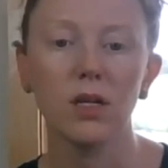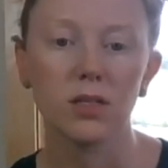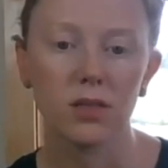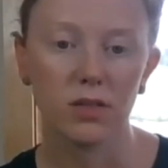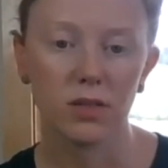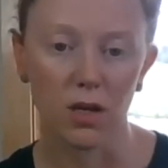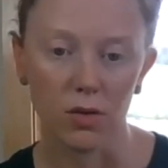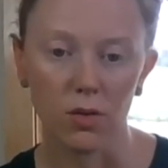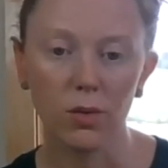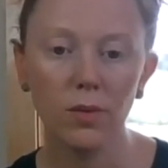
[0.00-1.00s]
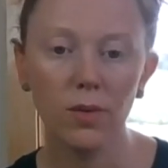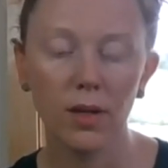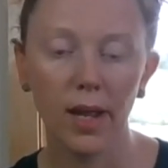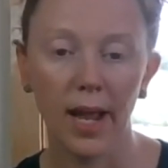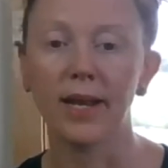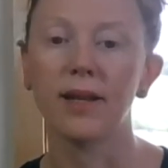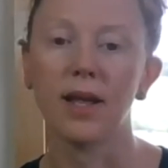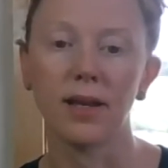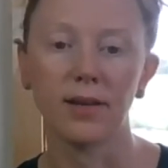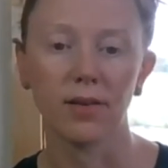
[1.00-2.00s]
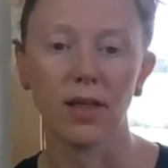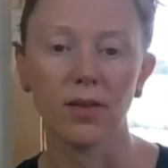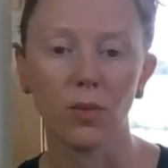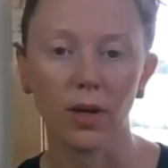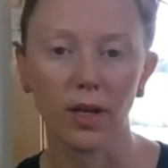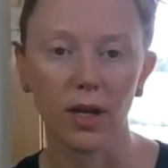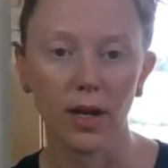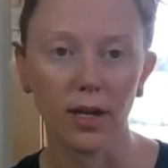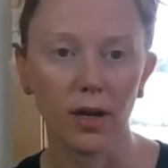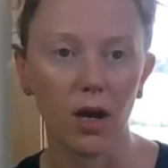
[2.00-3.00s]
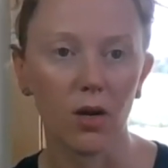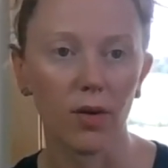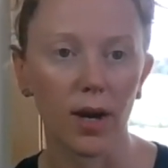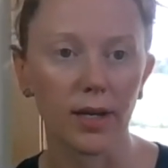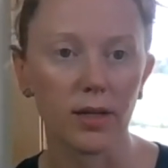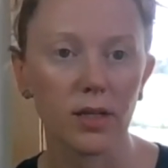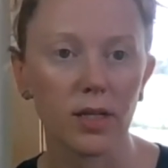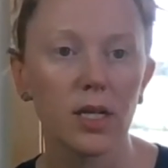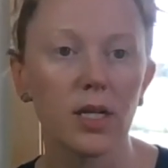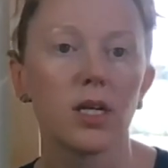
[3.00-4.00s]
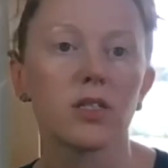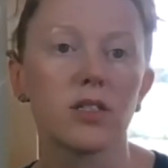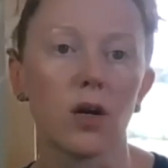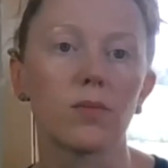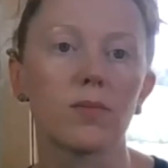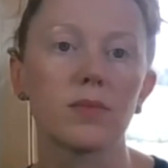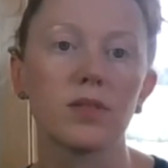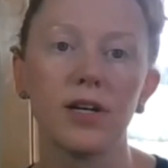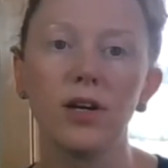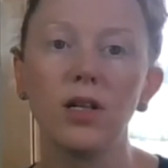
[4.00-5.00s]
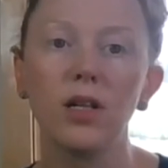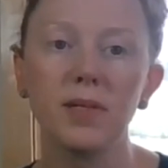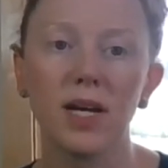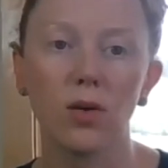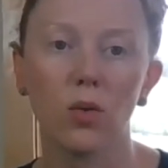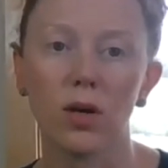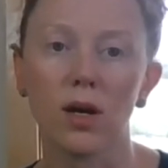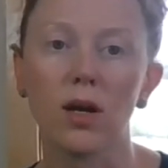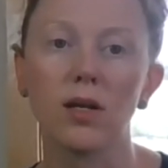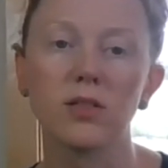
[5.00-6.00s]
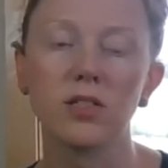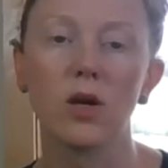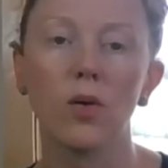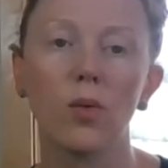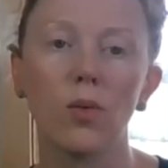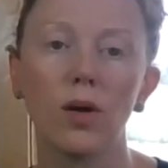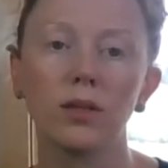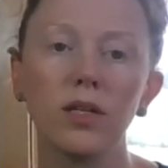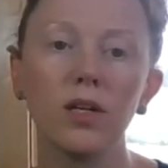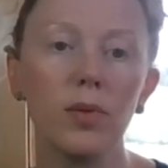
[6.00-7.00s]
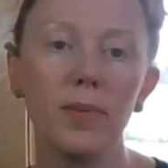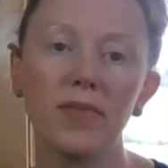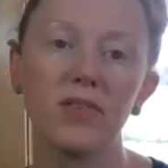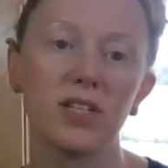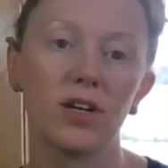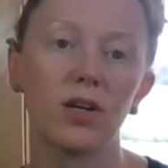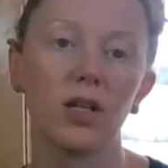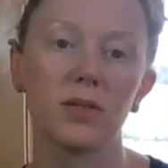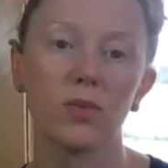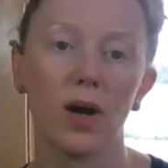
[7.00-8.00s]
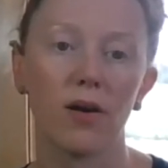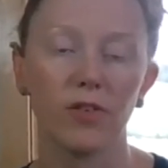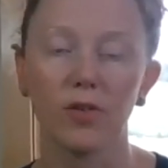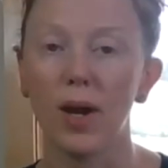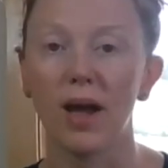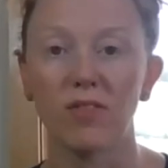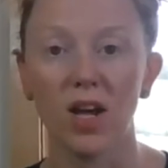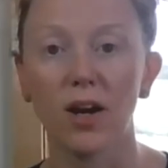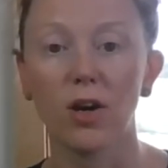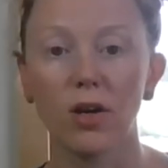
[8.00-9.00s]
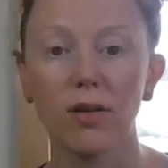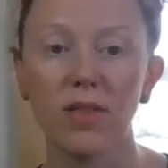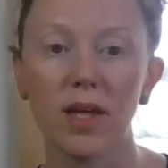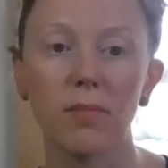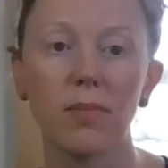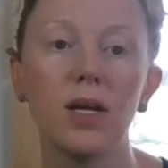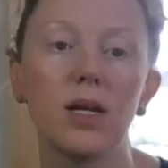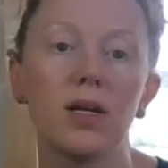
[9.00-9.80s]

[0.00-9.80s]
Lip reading: So, and they're working on it. All right. So sierraclub.org. So a little bit about the Sierra Club as well, if you have not heard of them.